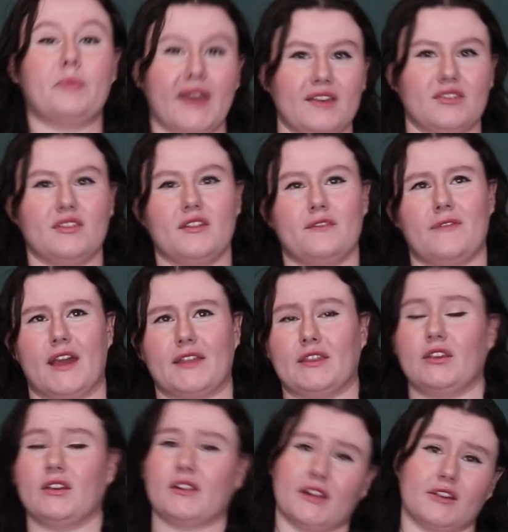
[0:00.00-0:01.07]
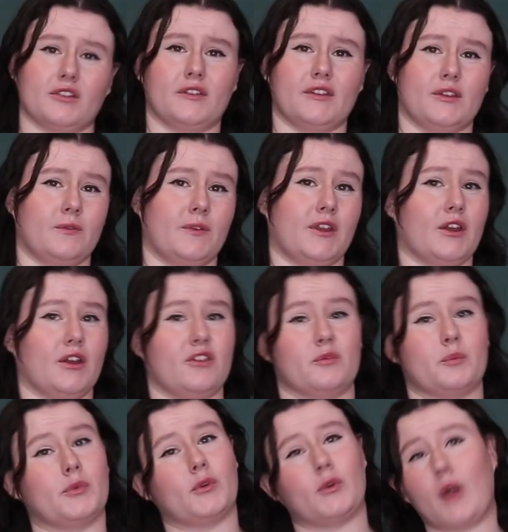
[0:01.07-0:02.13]
based on the fact that you clicked on this video, you've
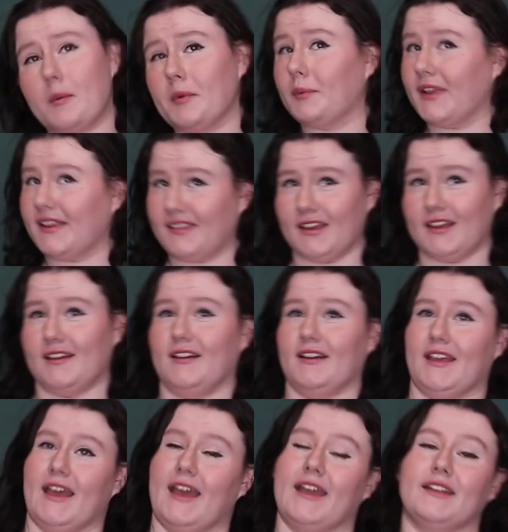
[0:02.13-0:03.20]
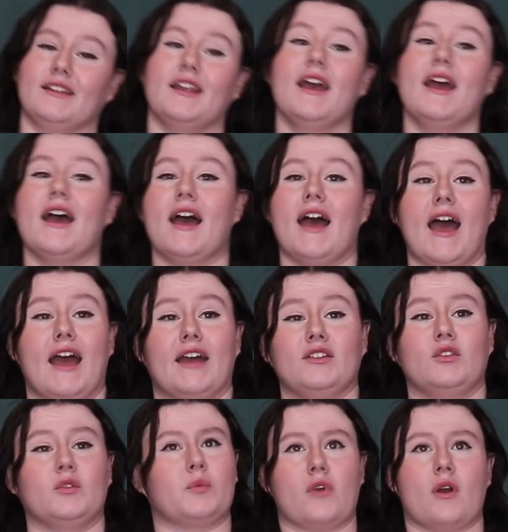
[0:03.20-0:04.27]
probably seen Arcane,
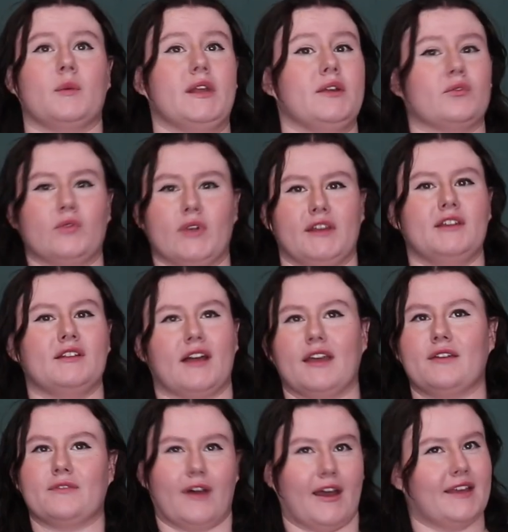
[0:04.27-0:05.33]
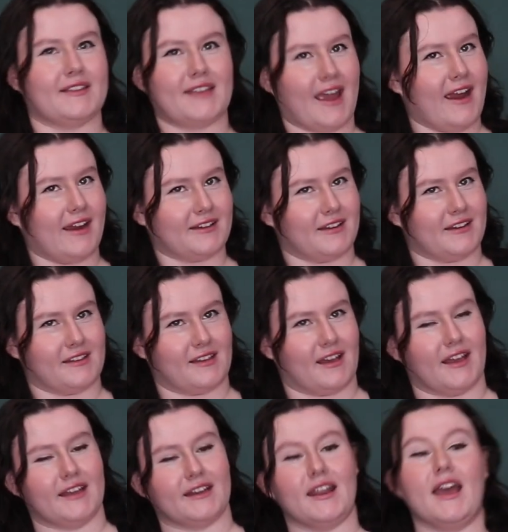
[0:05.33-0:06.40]
and you probably really like Vi's character
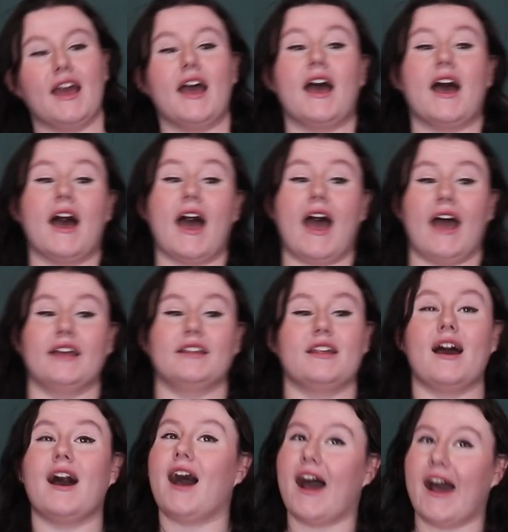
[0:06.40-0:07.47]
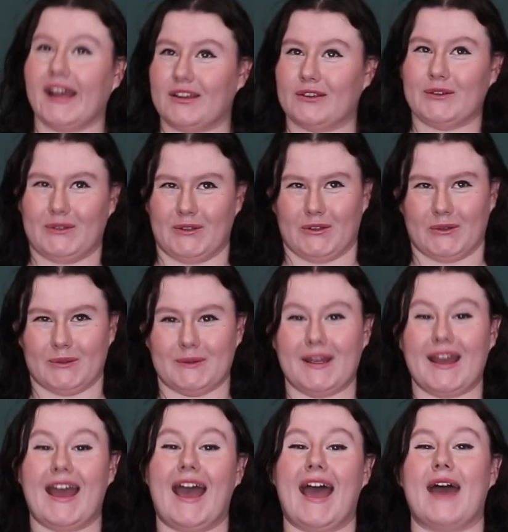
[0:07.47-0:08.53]
design. And I do too.
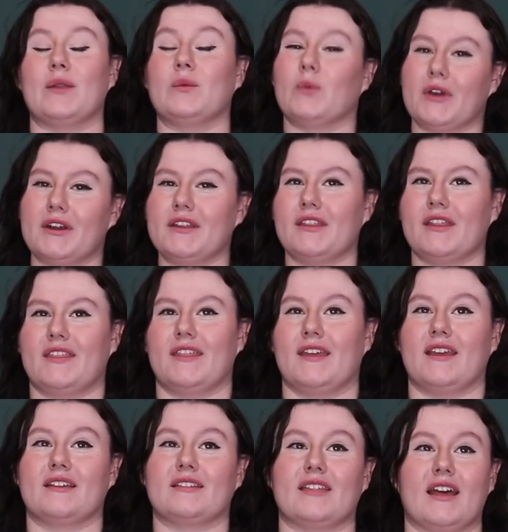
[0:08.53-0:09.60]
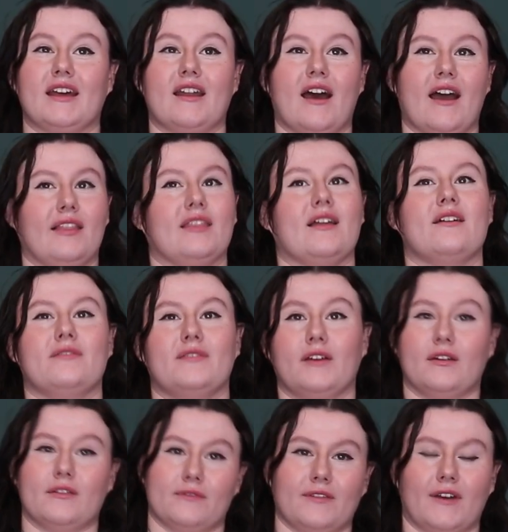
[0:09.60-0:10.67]
And one of the things that I love
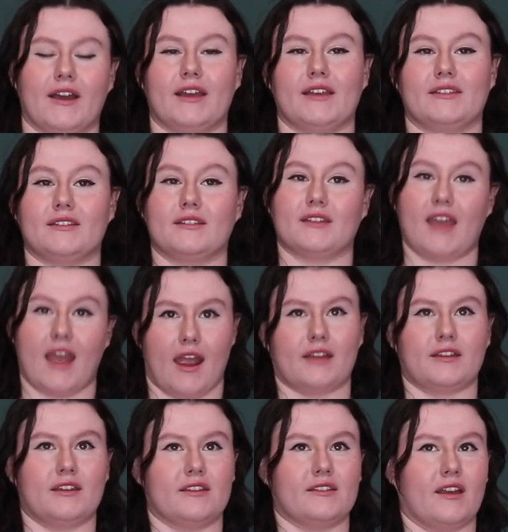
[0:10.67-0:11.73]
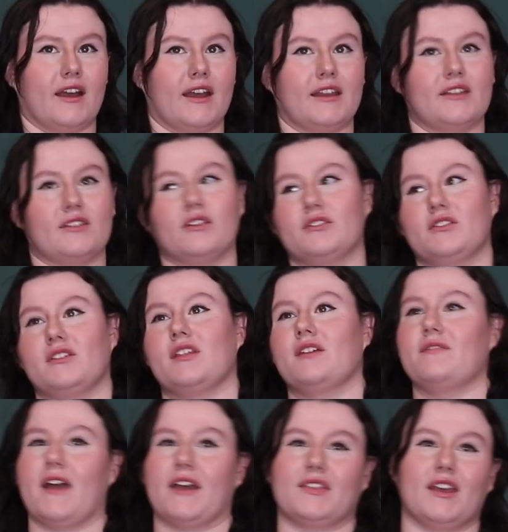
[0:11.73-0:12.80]
of Vi's character design is not just the
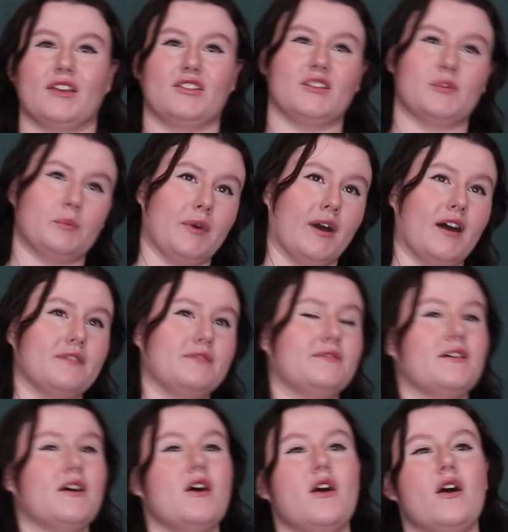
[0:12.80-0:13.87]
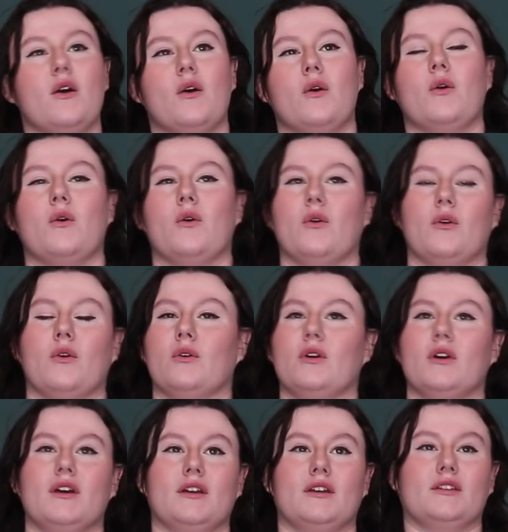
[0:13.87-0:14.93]
fact that she's buff, or
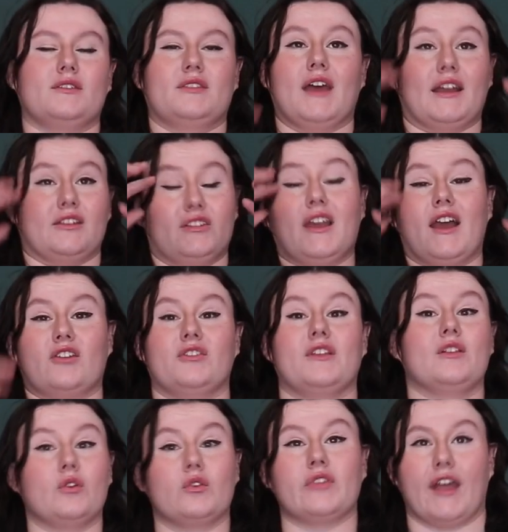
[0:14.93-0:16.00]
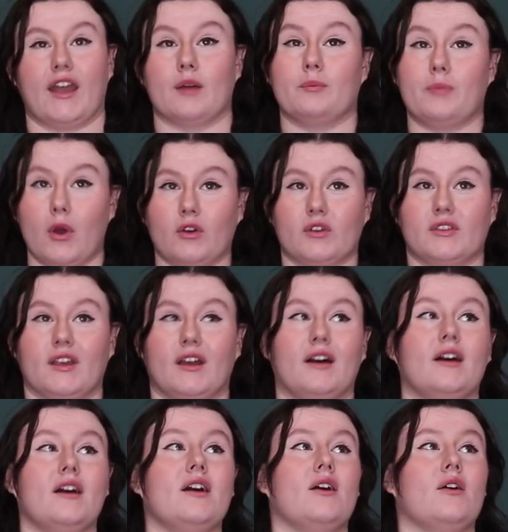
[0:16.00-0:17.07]
that she actually looks like a
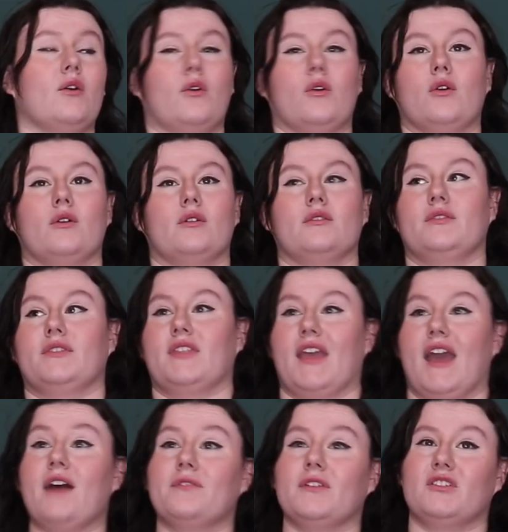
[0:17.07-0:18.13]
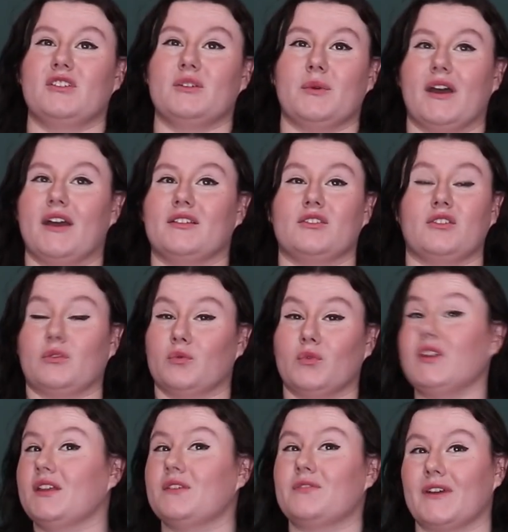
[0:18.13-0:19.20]
boxer, or the outfit she wears is just
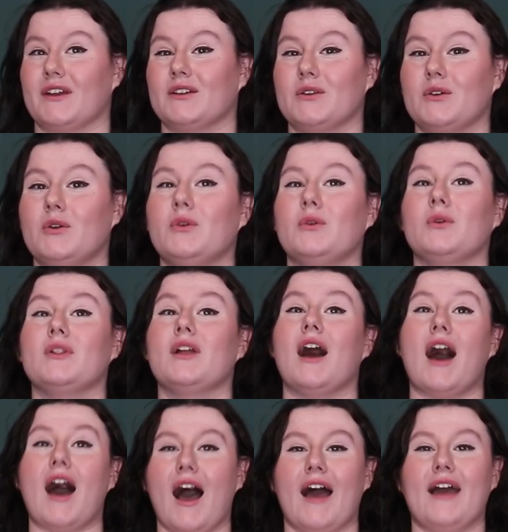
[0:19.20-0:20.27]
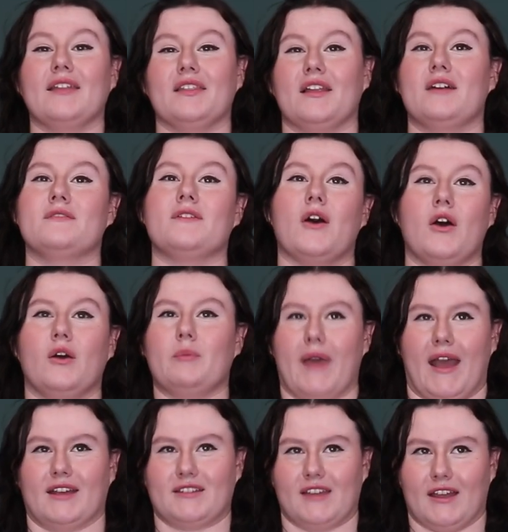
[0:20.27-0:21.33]
really freaking cool. I love her
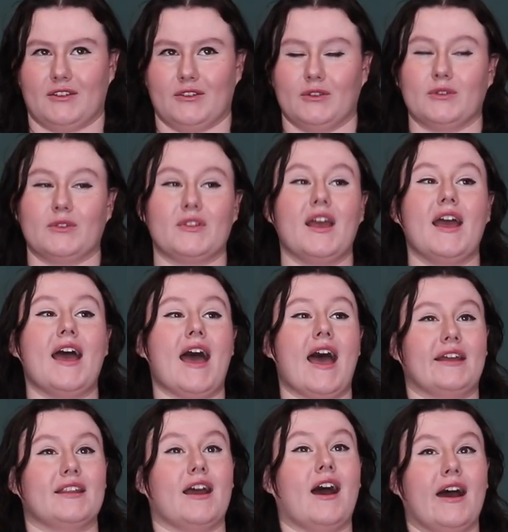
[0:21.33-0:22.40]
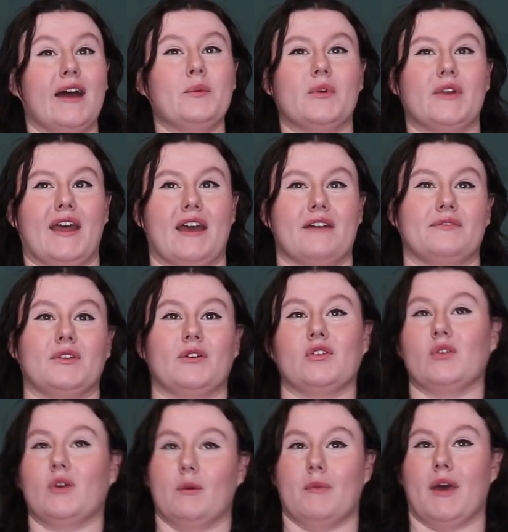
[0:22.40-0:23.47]
back tattoos, and I want to have
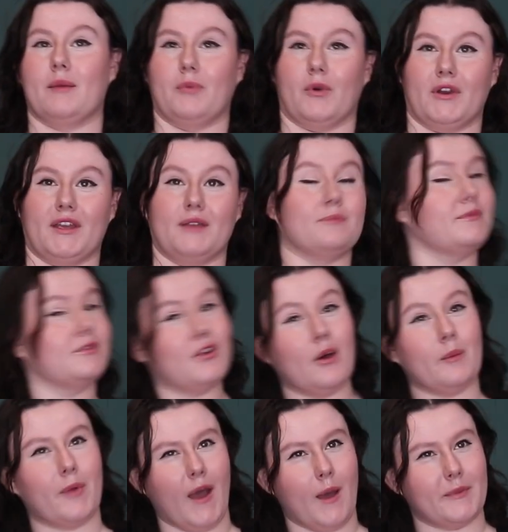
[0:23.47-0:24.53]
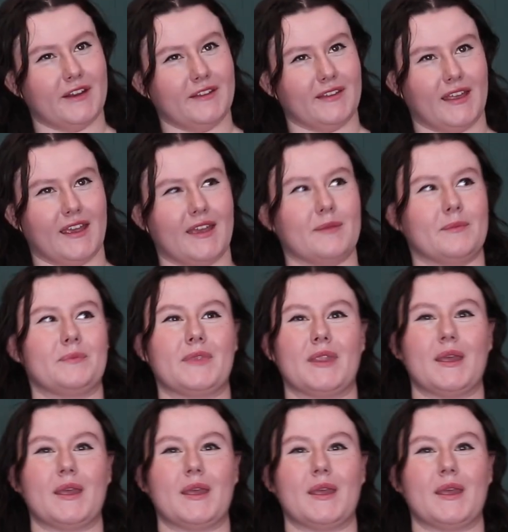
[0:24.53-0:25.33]
those on my body. Not permanently,